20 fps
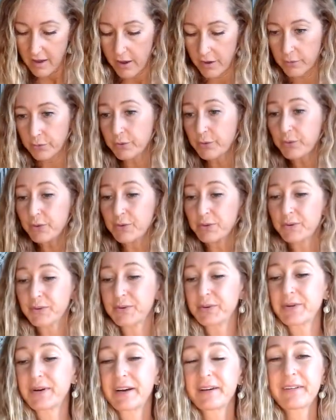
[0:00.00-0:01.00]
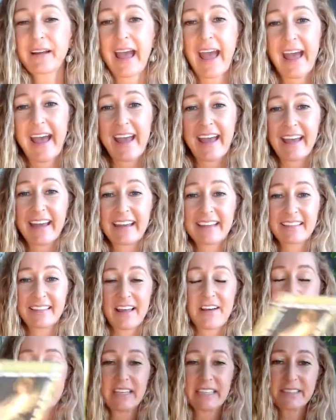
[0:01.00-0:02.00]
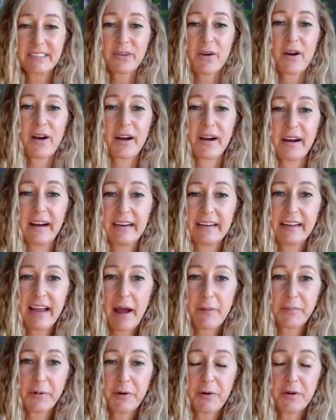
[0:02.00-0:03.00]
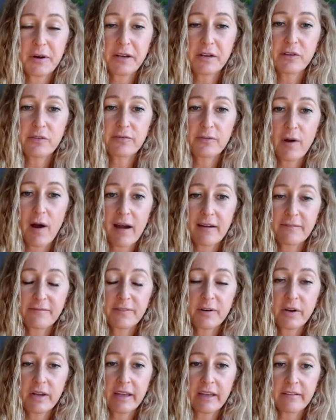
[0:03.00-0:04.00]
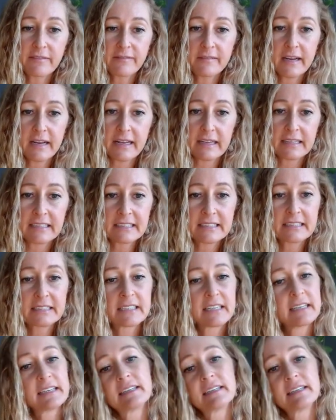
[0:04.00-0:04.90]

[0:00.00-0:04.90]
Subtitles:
Ooh, okay, I love this card. Capricorn, you've got forgiveness.